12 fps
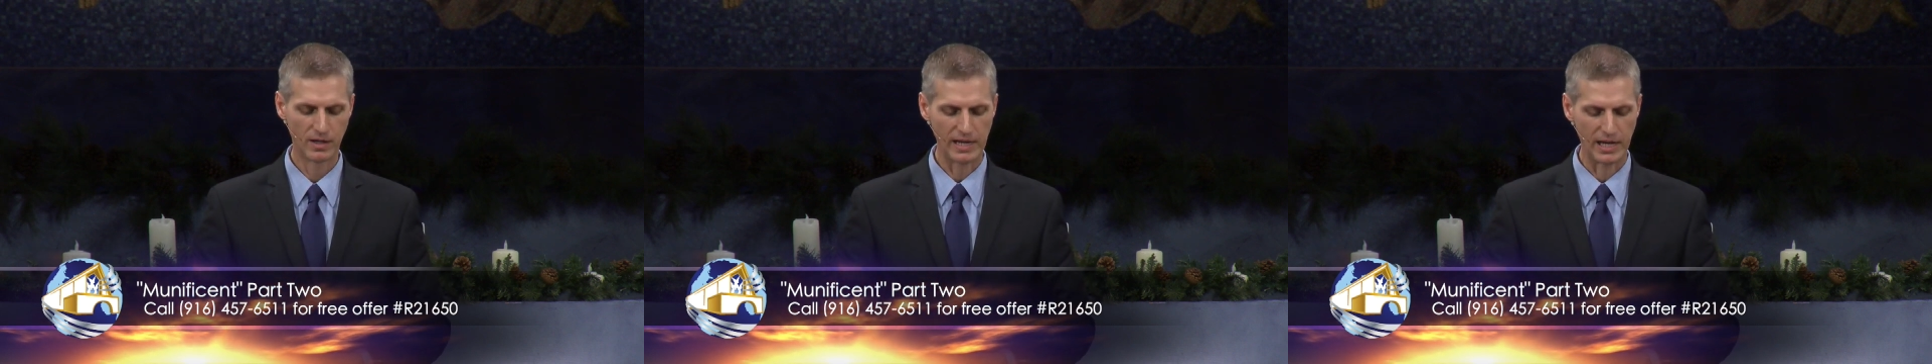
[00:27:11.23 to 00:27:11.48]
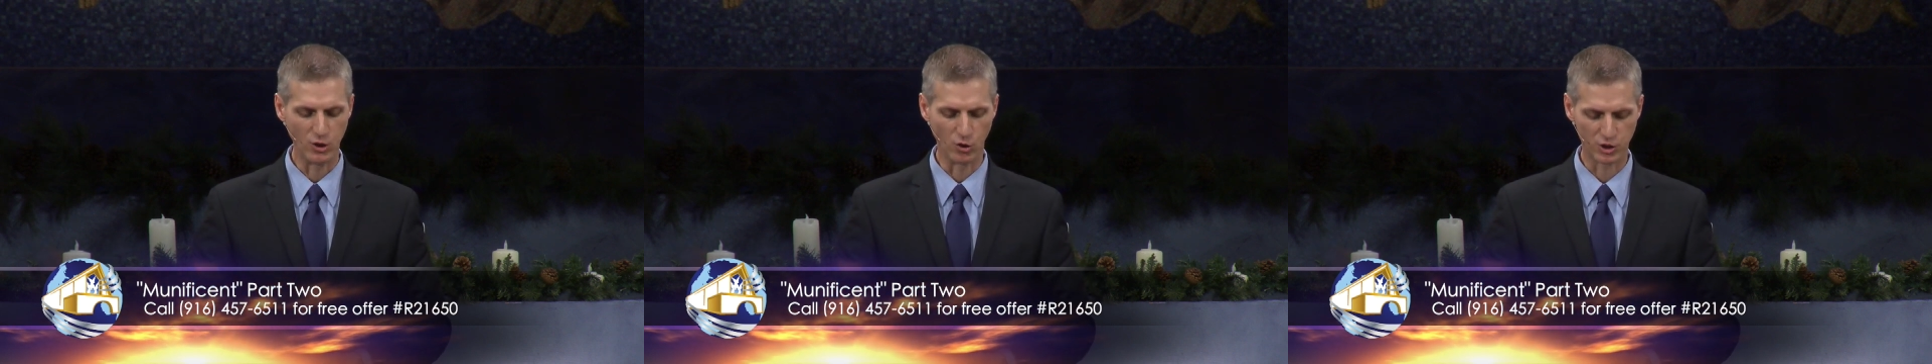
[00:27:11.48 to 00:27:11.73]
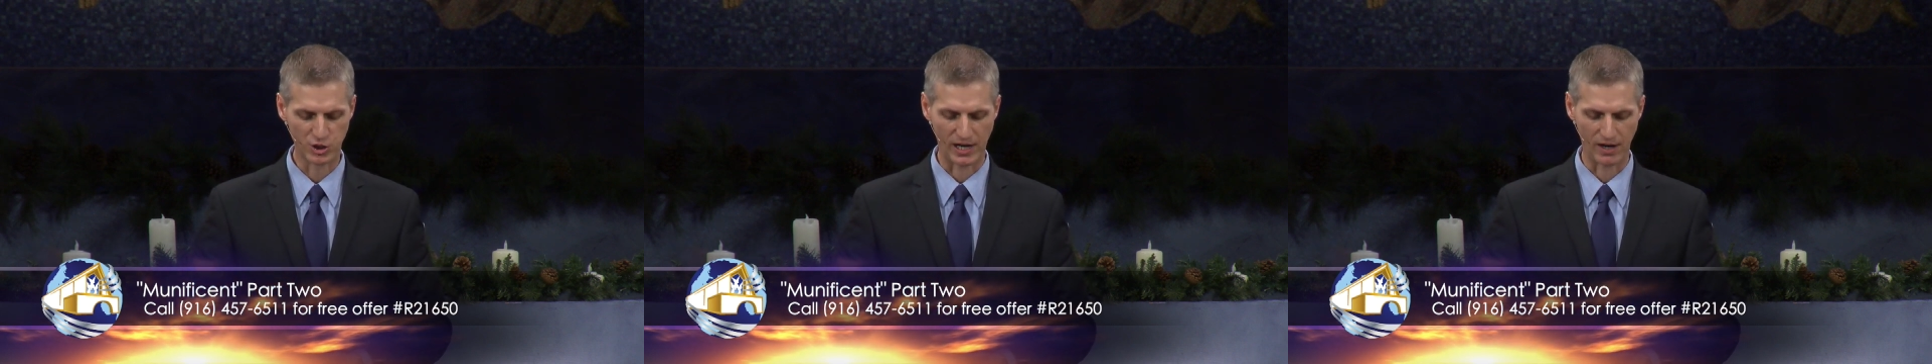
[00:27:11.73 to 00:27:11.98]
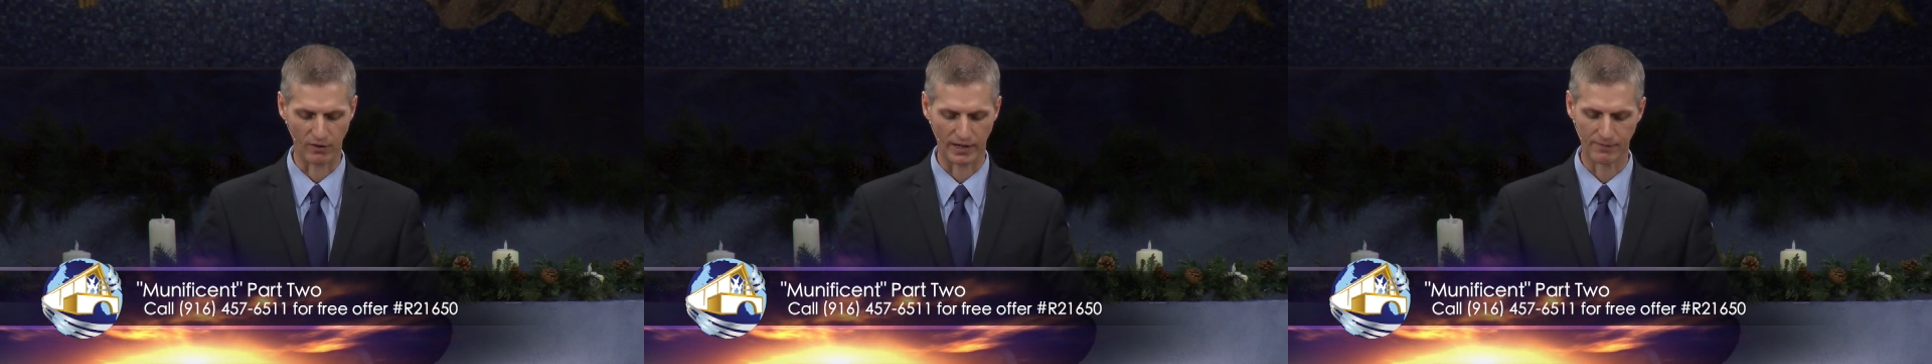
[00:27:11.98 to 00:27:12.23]
in your
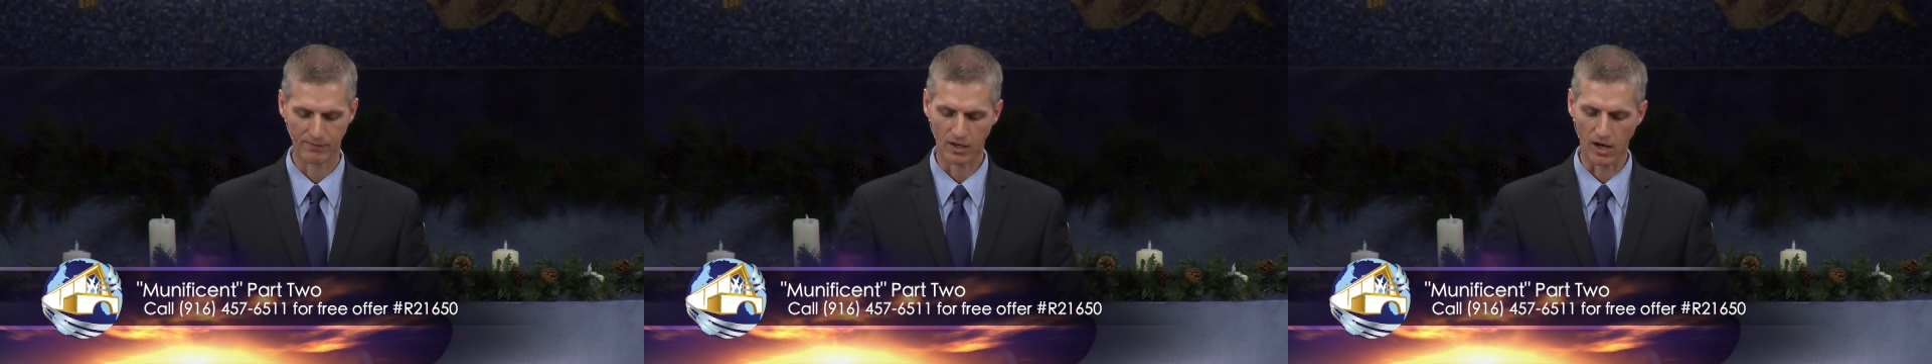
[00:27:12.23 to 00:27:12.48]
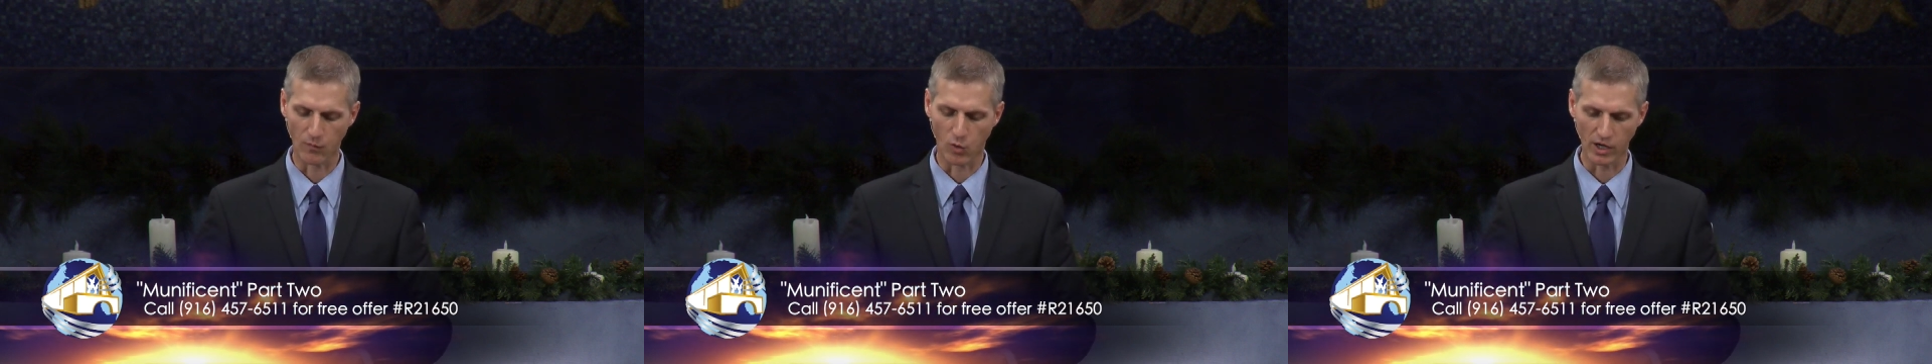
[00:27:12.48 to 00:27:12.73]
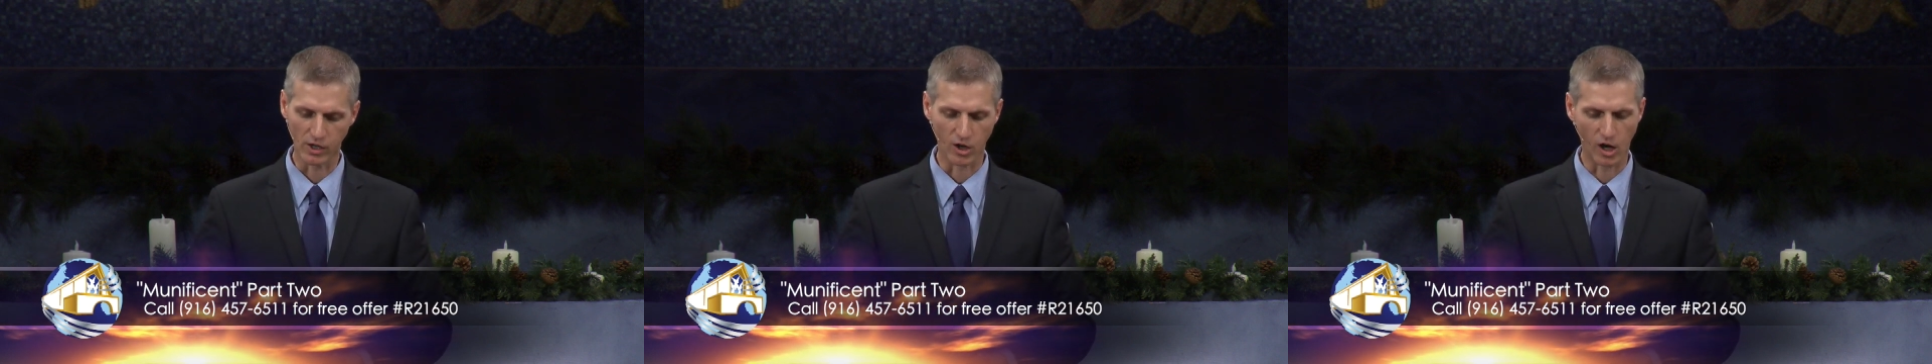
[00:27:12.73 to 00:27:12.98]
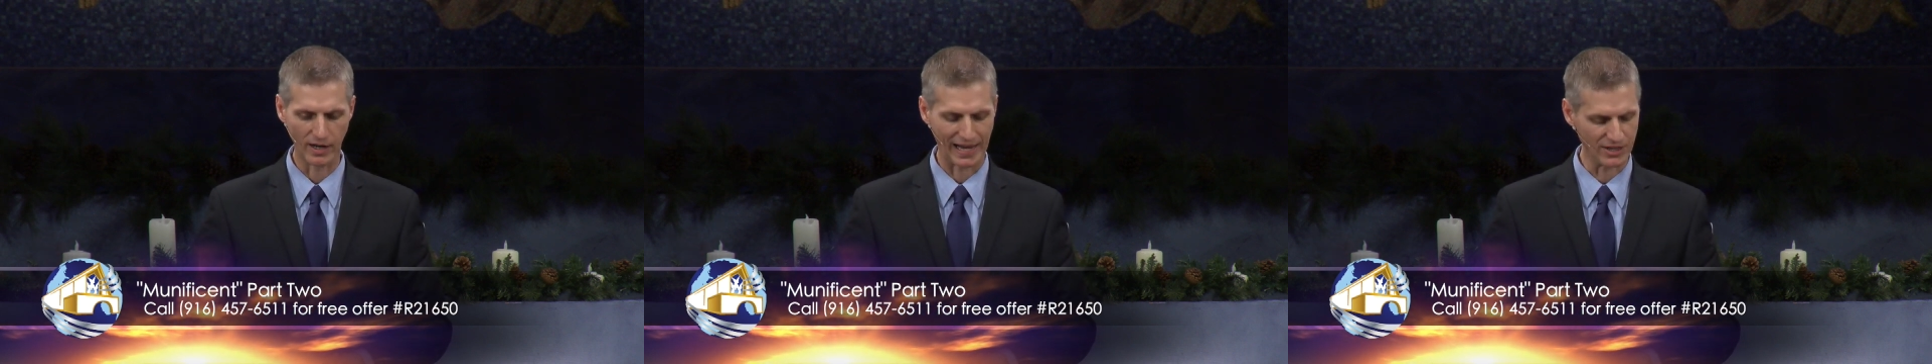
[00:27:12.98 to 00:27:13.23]
sharing of what
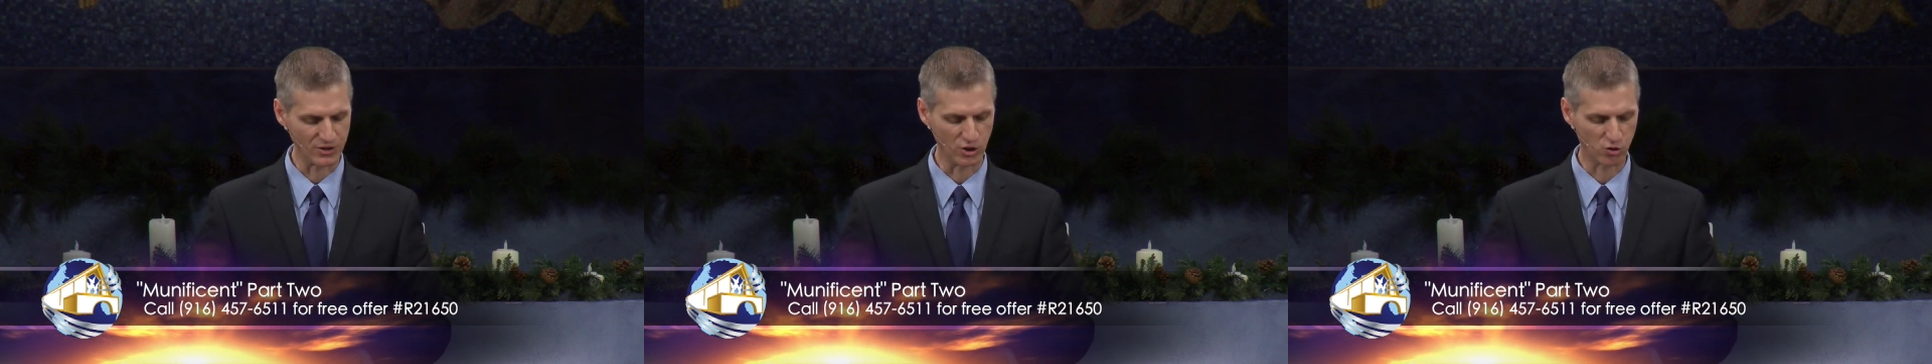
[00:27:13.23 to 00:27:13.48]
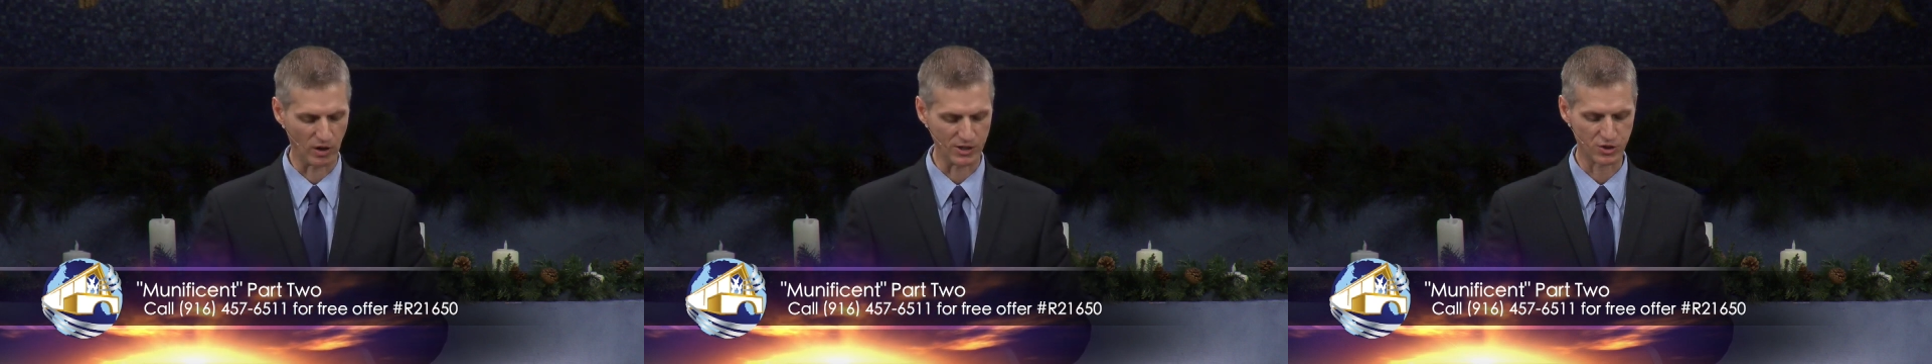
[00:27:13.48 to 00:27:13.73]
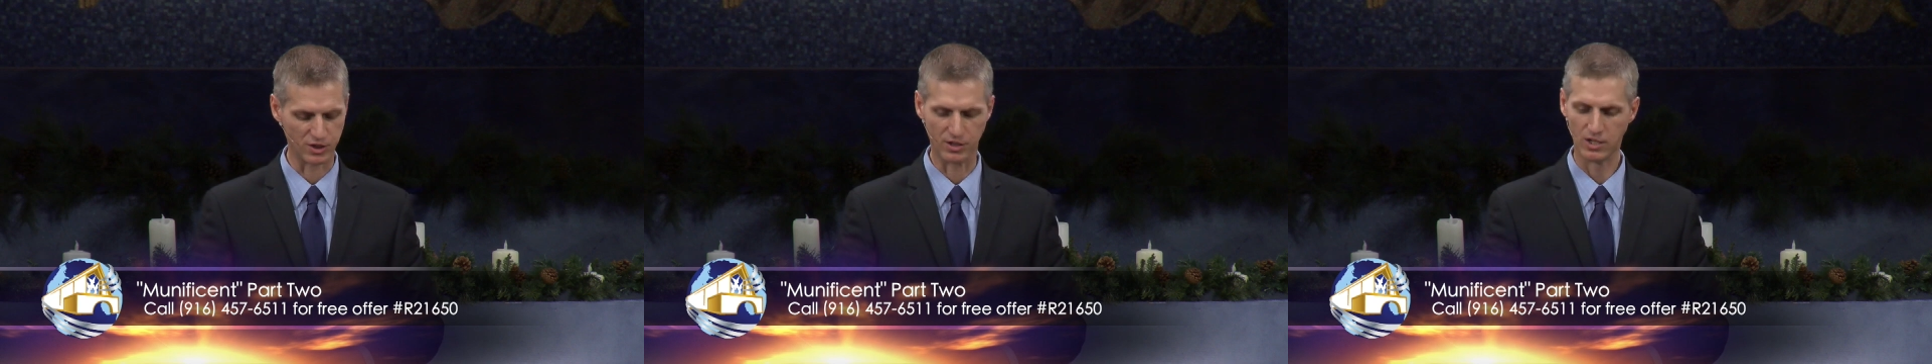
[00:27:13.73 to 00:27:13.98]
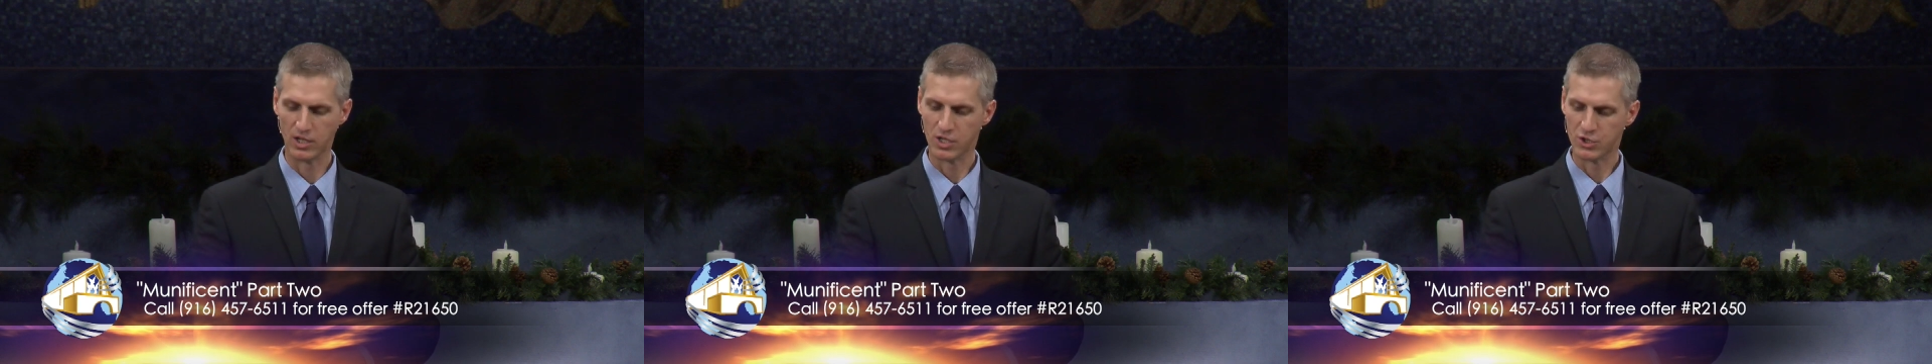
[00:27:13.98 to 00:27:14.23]
God has entrusted
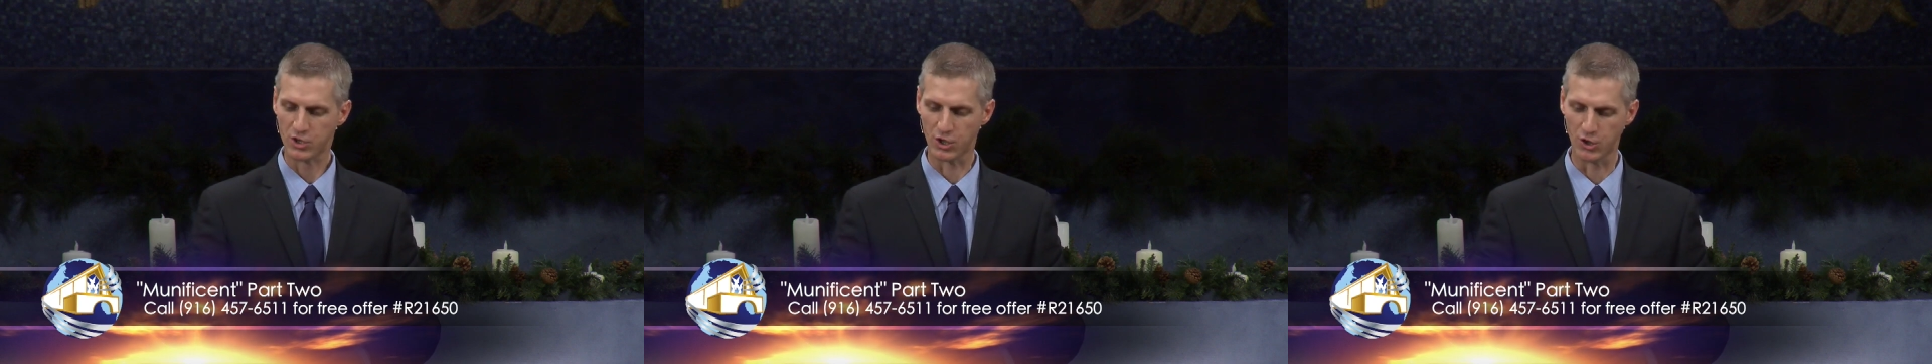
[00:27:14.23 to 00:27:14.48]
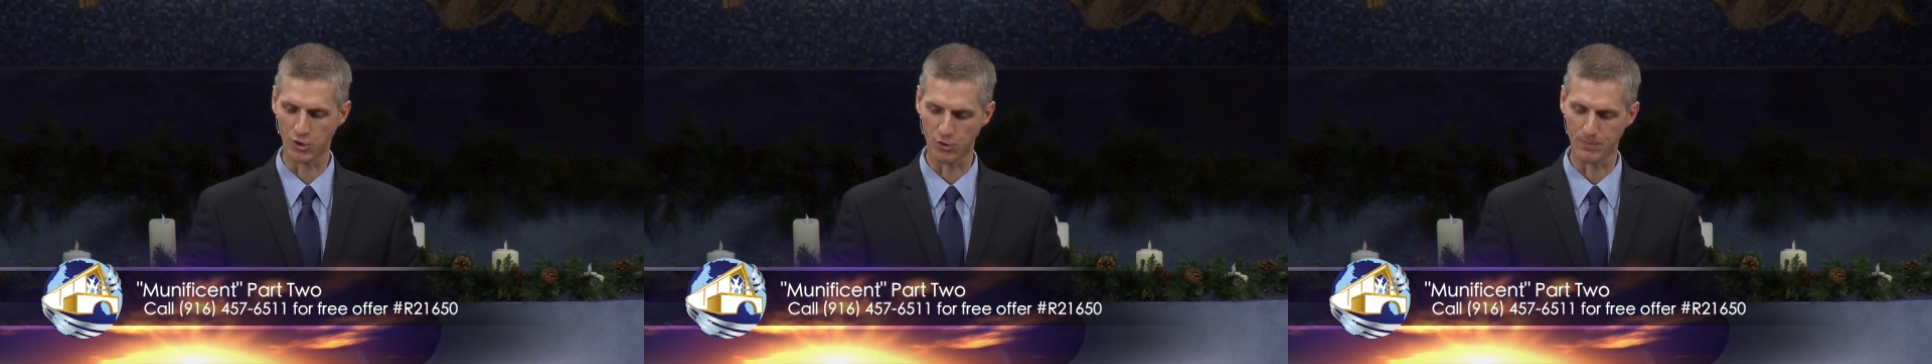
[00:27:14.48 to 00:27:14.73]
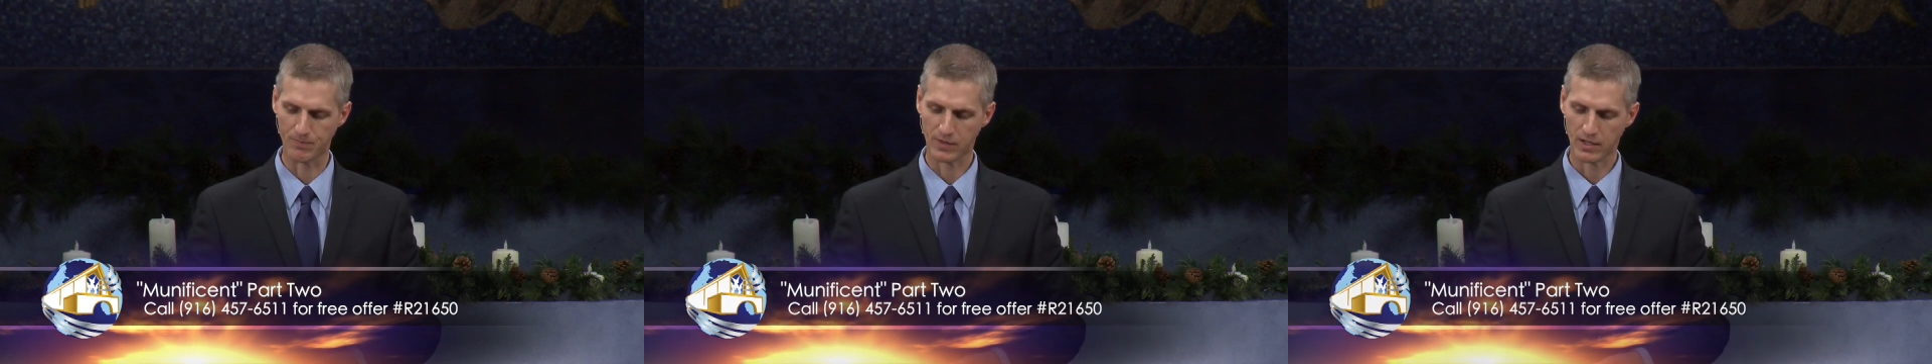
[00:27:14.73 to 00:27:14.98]
to you.